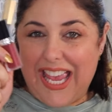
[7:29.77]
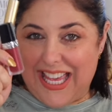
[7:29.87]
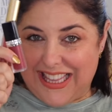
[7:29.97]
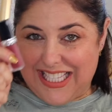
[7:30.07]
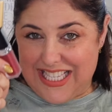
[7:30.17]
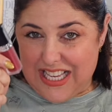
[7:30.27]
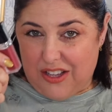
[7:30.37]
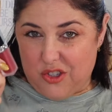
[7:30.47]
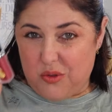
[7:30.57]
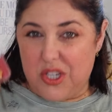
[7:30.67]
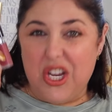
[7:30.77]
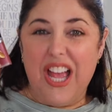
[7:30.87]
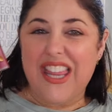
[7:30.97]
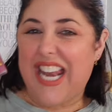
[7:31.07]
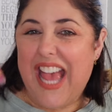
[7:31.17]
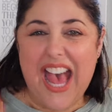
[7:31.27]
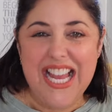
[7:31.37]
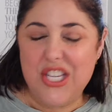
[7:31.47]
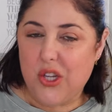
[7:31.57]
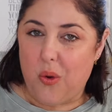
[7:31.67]
and Lisa Eldridge that
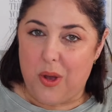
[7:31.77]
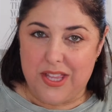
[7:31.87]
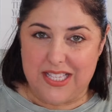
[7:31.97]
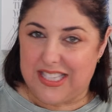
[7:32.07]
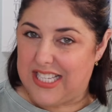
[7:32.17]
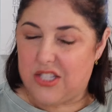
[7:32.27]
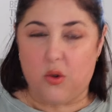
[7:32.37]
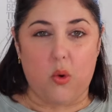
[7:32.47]
had to go on this list,